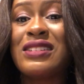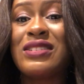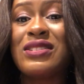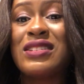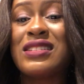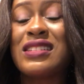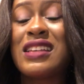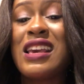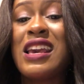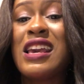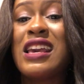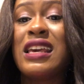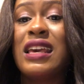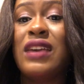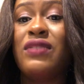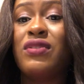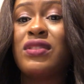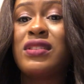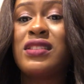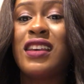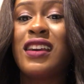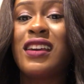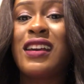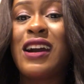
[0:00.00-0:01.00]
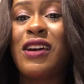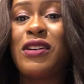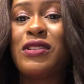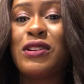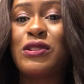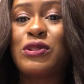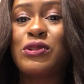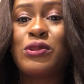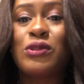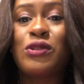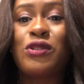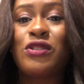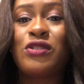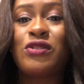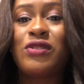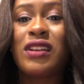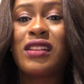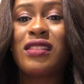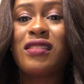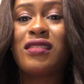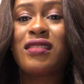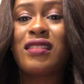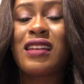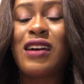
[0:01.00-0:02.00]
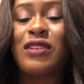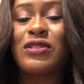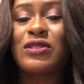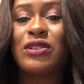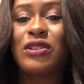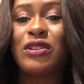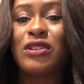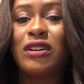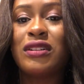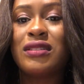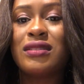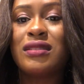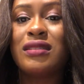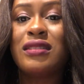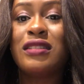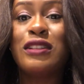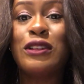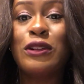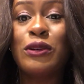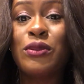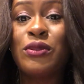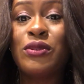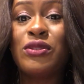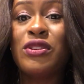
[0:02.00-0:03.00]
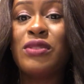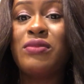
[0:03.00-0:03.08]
Because if you take out a two hundred thousand dollar loan,